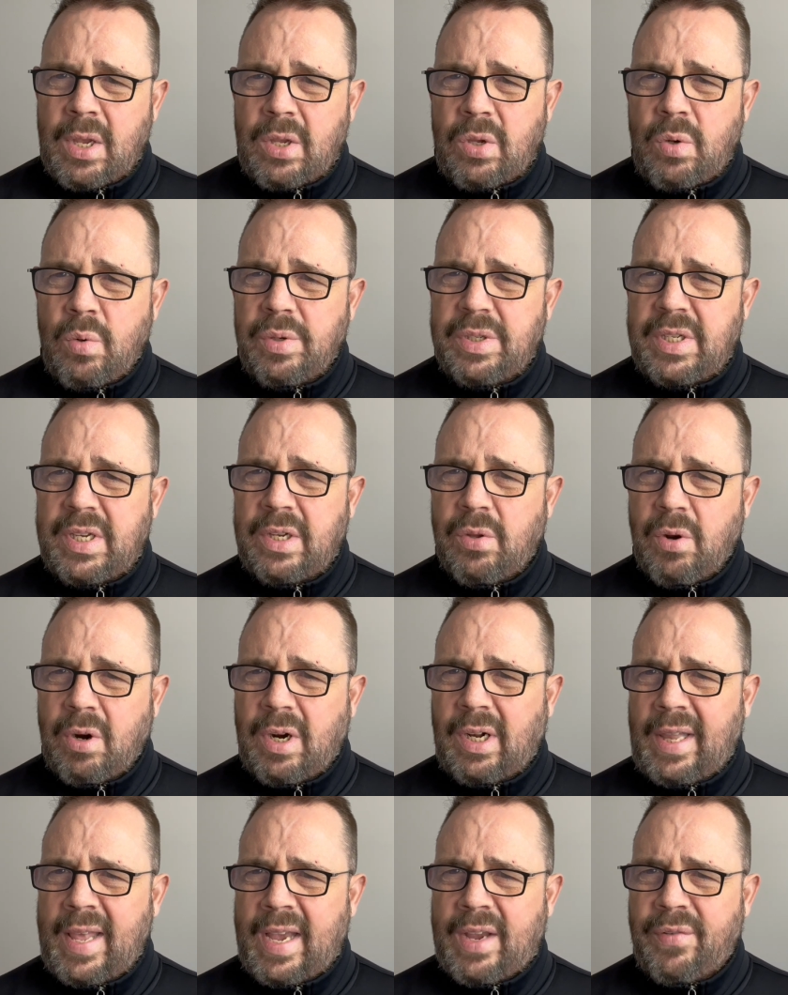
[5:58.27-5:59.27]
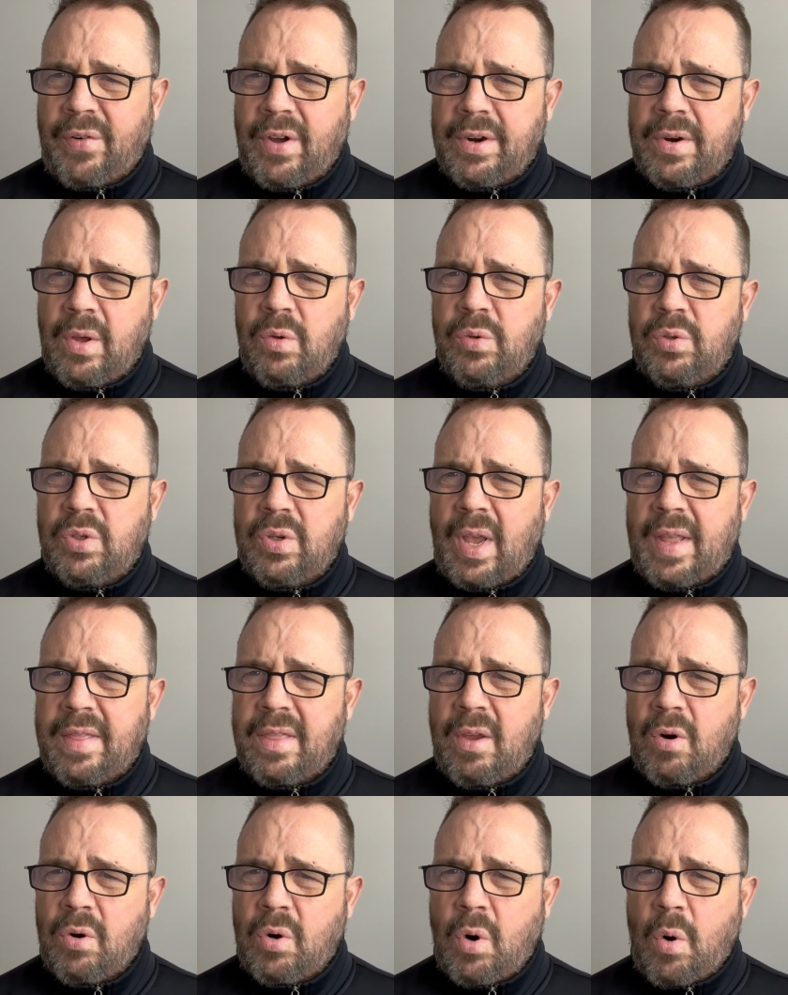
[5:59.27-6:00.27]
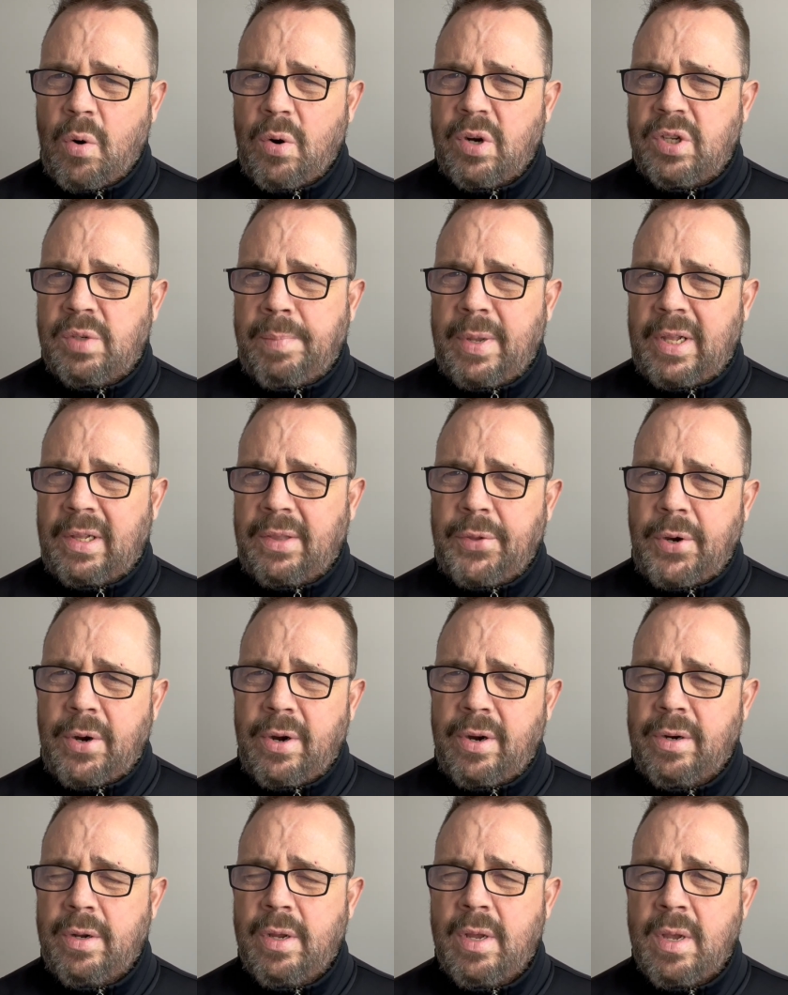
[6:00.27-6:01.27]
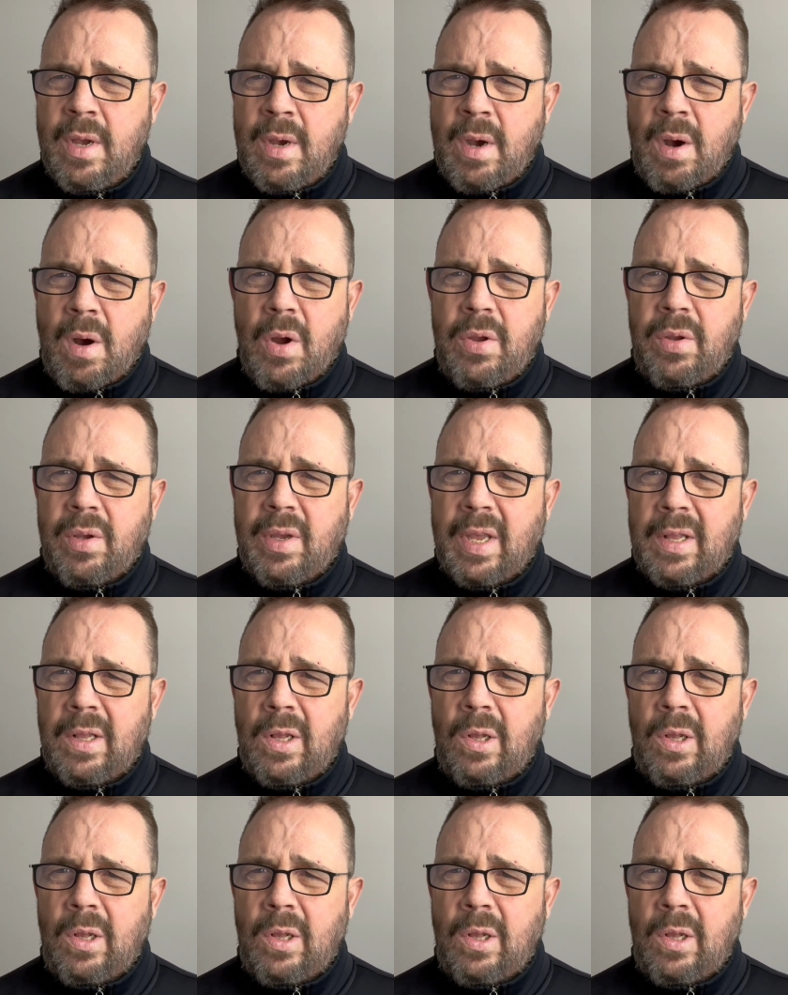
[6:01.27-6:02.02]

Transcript: Use either ClickFunnels and their course builder, or you can